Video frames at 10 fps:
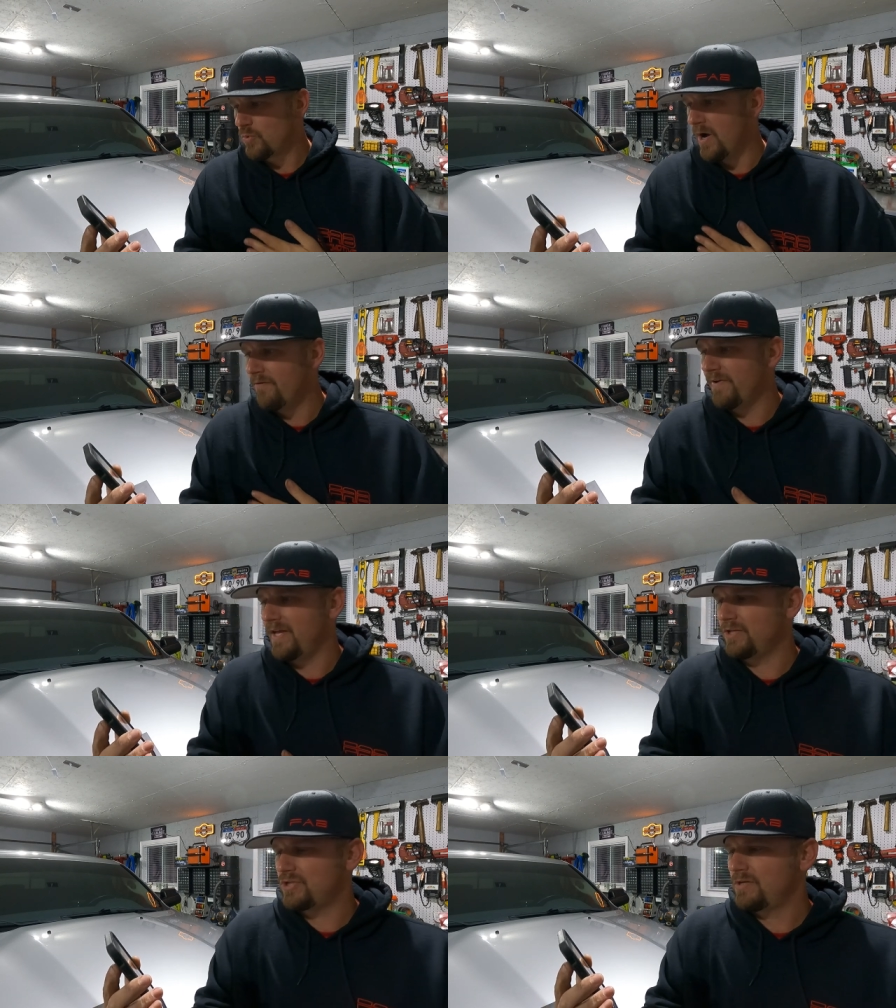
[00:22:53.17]

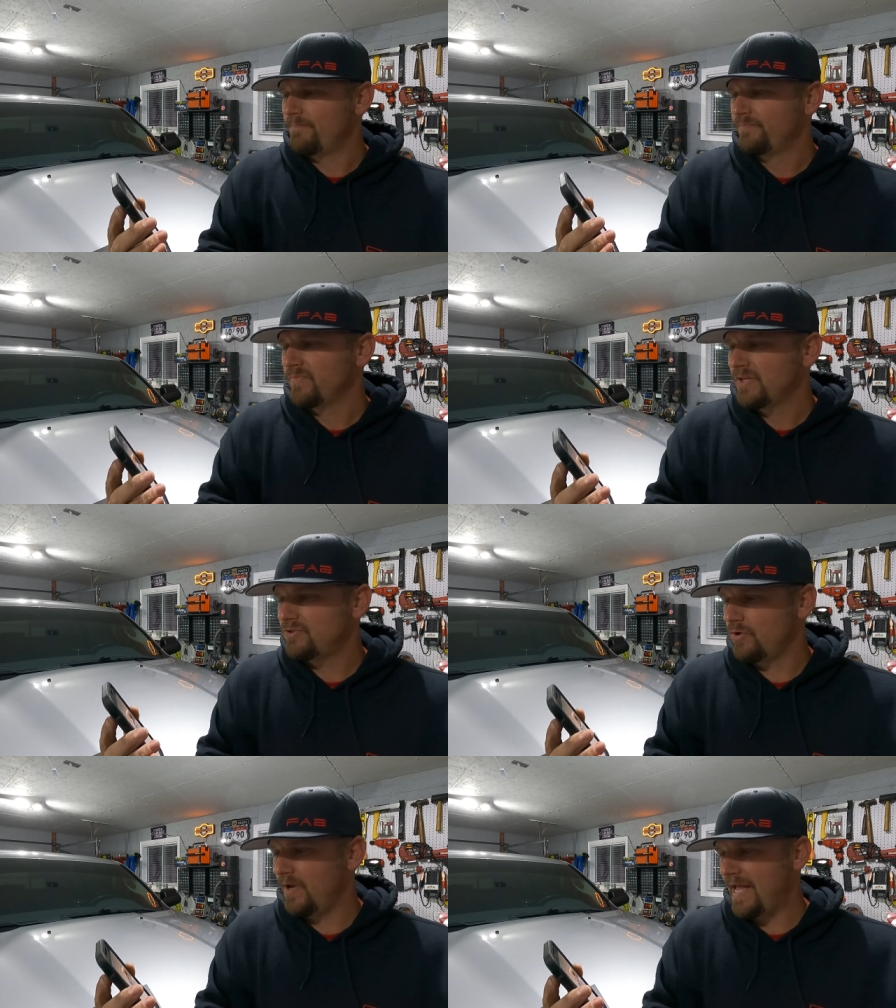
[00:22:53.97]
12-inch
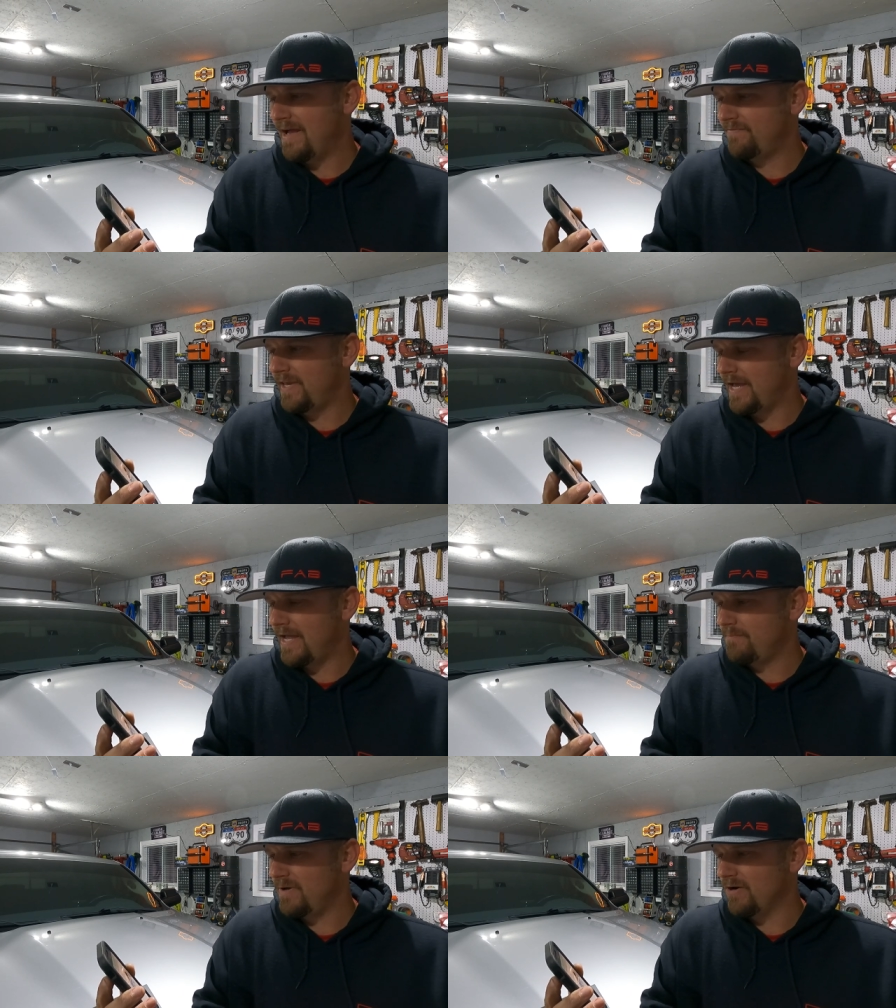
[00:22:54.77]

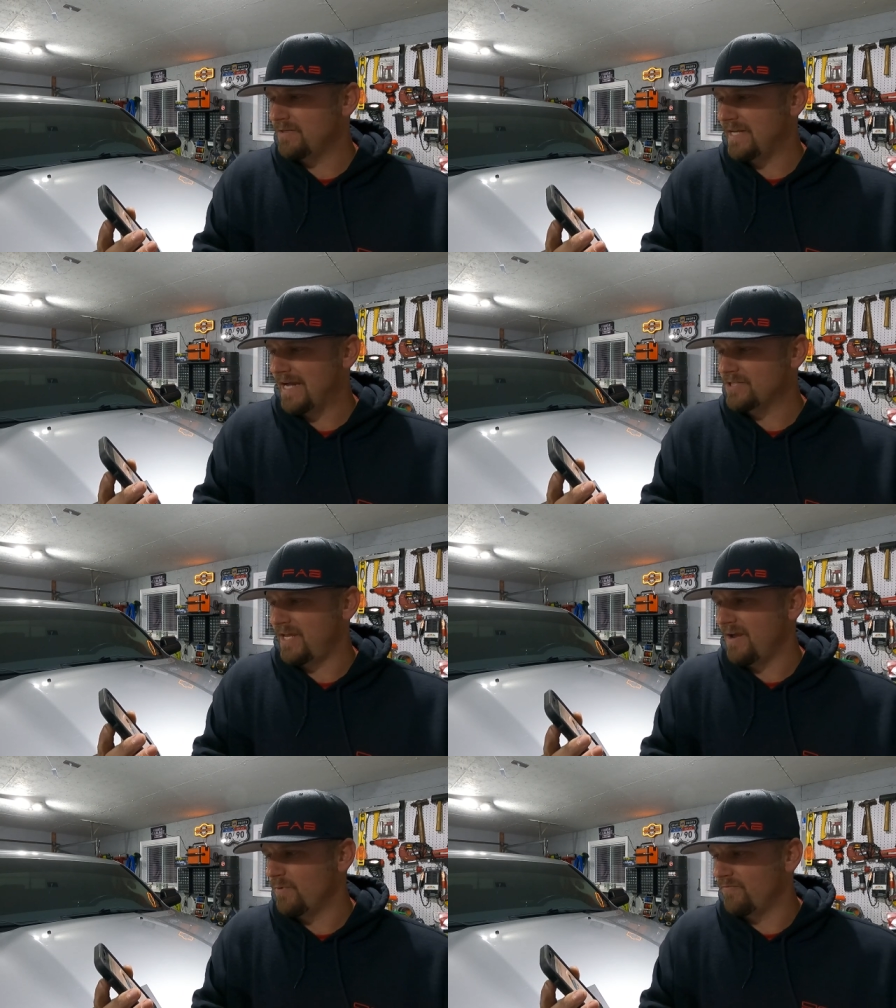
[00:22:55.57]
2.5K mirror dash
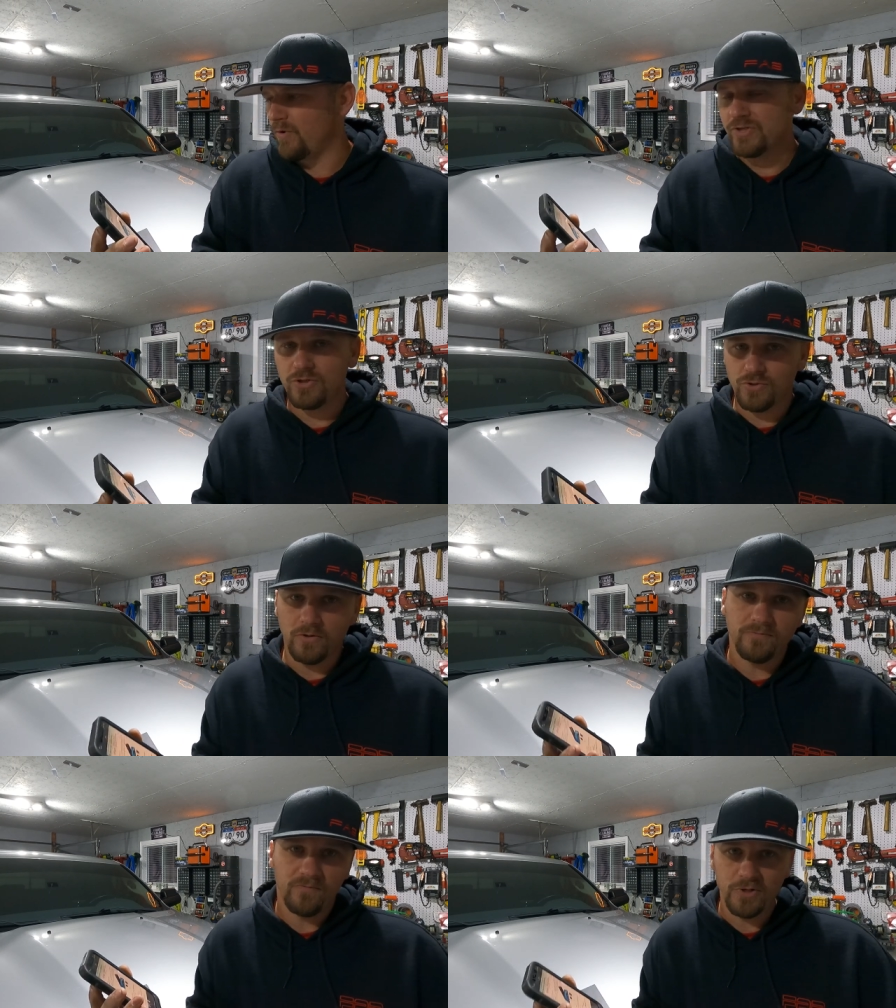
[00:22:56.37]
cam with voice control.